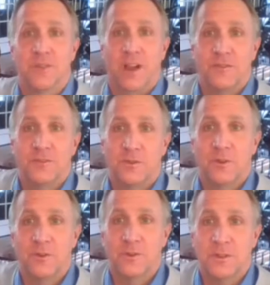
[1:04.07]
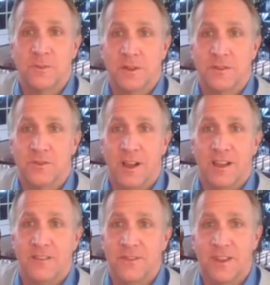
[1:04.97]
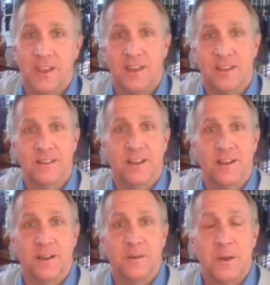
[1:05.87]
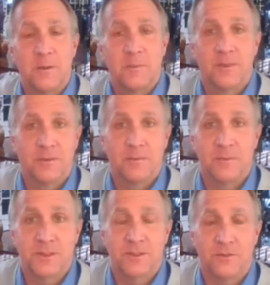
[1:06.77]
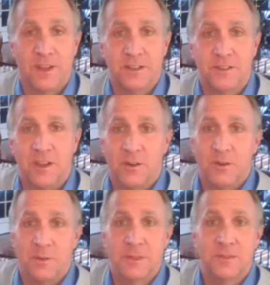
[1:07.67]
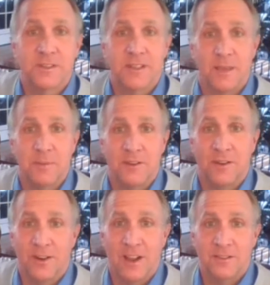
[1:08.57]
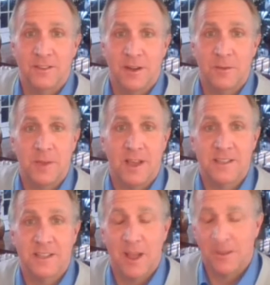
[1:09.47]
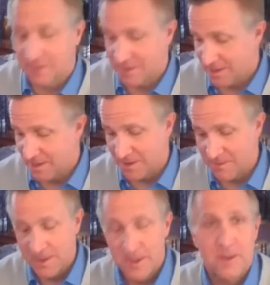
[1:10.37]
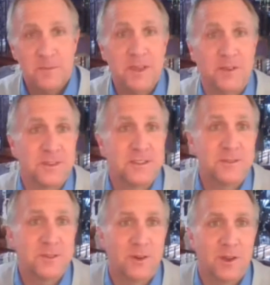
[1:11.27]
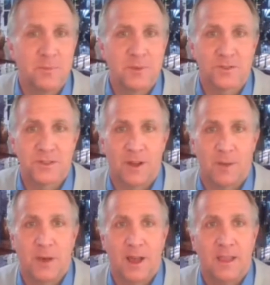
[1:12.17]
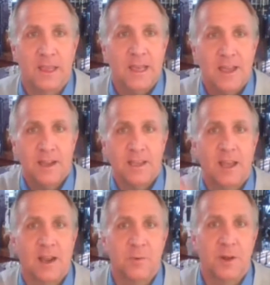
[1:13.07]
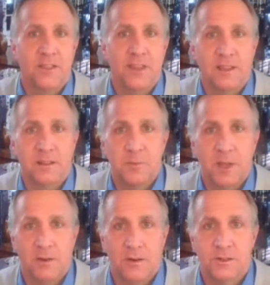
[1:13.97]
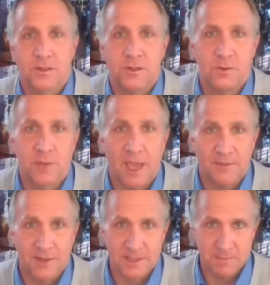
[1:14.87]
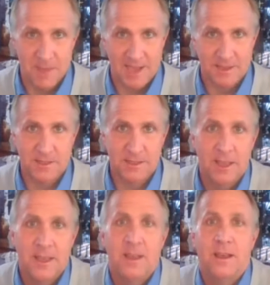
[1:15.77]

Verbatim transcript: drive through on Horsman Drive, and uh, Mr. Fetchko and Mr. Sabin are out there passing out uh, meals. So I hope you'll stop by. And again, I want to thank the parents who gave us masks